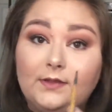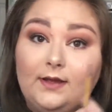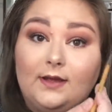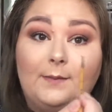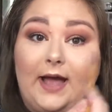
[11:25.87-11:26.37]

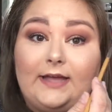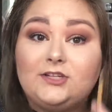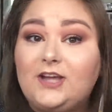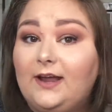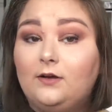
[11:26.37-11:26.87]

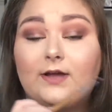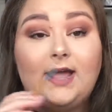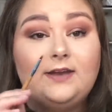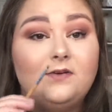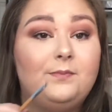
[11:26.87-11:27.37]
eyeshadow
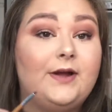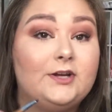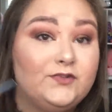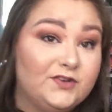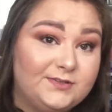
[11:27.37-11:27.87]
kind of a
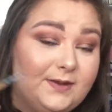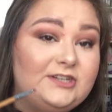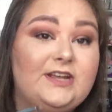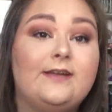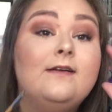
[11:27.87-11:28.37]
brush for
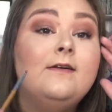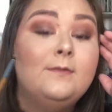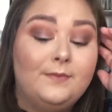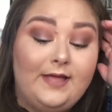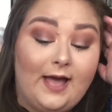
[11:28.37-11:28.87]
smudging.
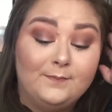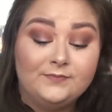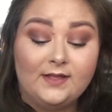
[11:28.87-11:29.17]
But yeah.